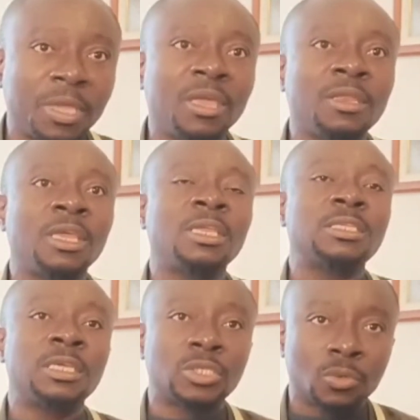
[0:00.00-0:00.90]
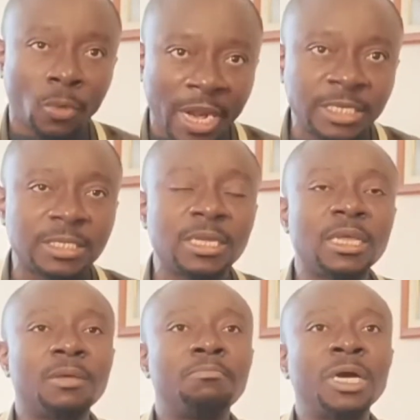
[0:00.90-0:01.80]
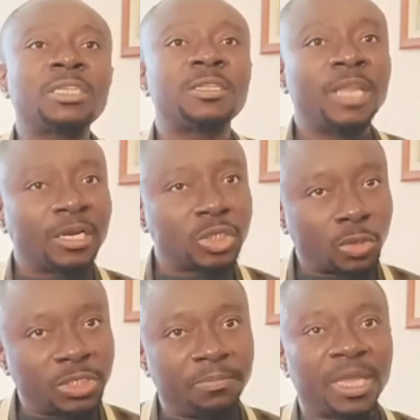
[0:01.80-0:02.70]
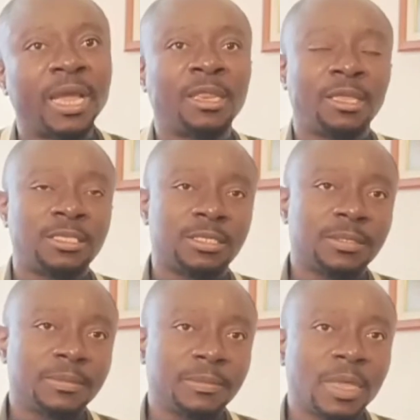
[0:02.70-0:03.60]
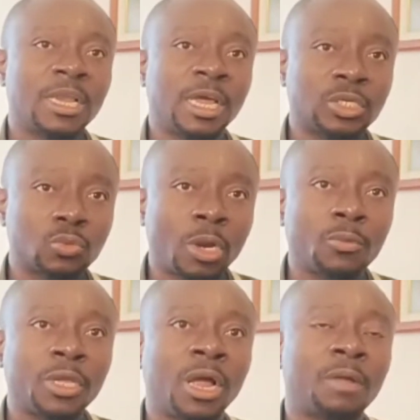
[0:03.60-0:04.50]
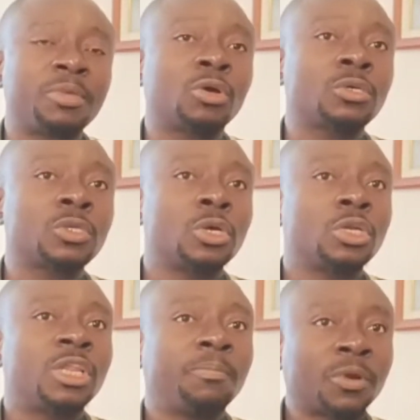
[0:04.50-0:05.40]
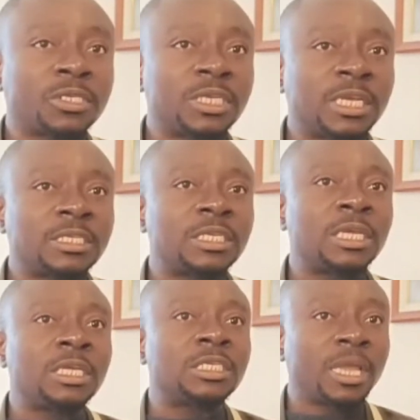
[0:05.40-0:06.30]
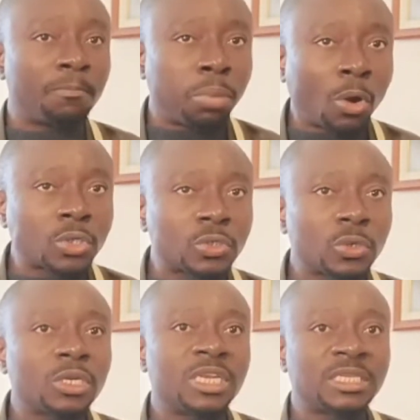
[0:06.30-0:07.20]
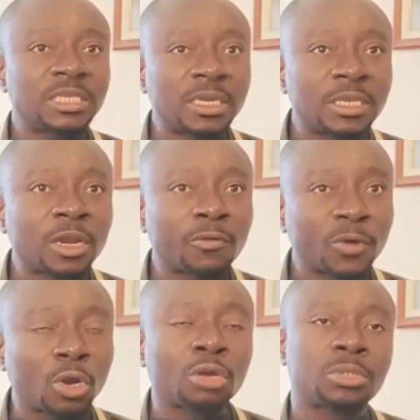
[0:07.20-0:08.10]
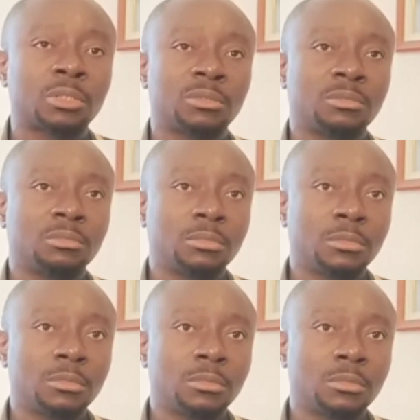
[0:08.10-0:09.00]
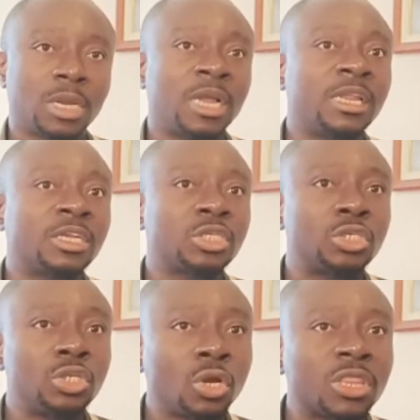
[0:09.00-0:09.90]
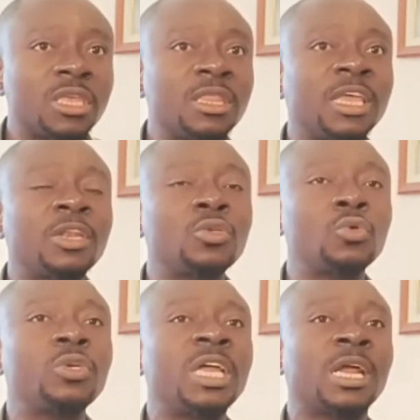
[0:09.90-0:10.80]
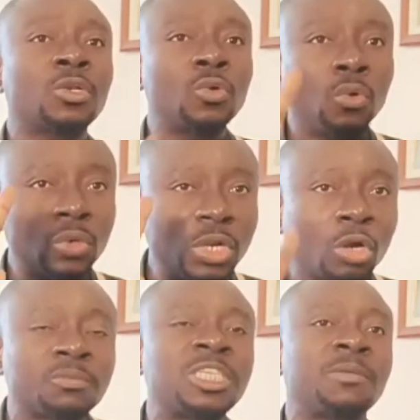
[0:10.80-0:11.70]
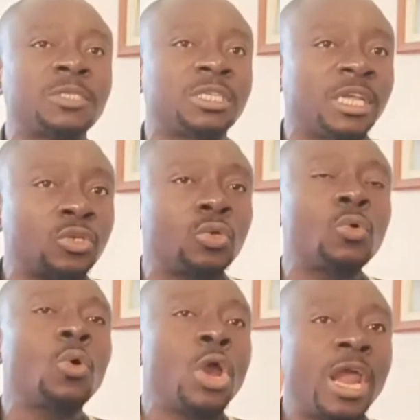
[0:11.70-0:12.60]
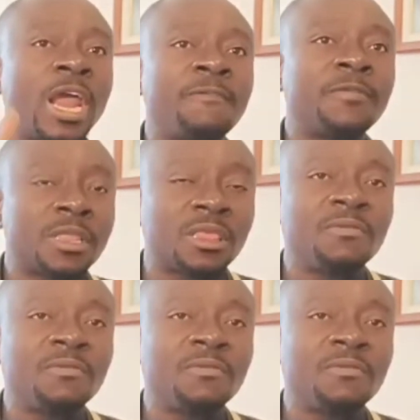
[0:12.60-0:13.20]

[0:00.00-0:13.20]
And there is nothing they do. There are two objectives. They do everything from the presidency or the Cameroon government involved in anything for two issues. Either it is political, for political interest, or for profit.